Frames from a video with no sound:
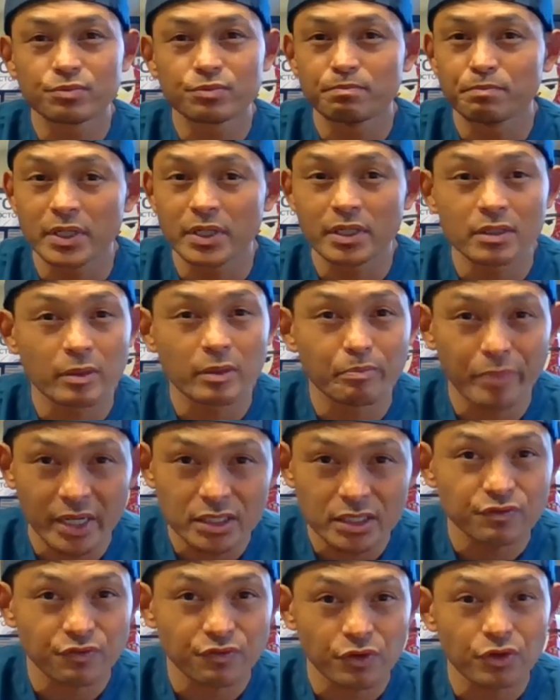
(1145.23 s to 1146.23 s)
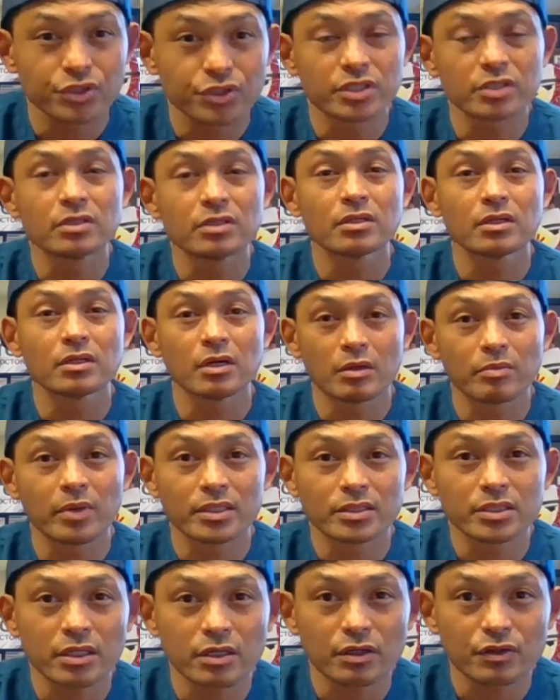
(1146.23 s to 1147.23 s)
being the best version of
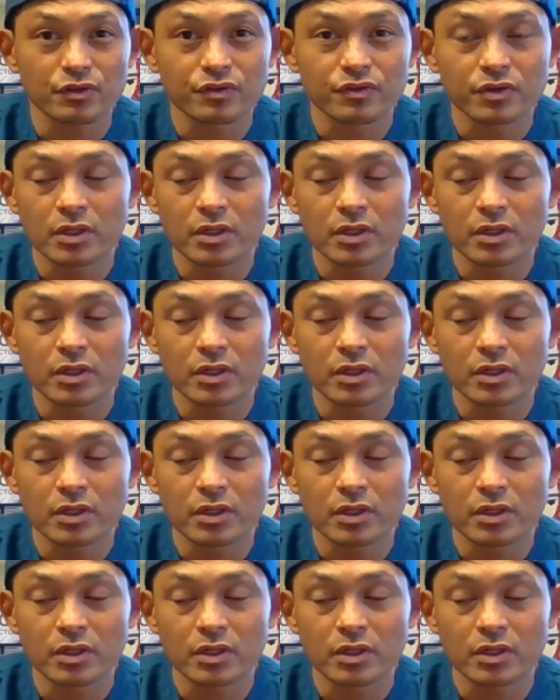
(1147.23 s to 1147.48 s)
myself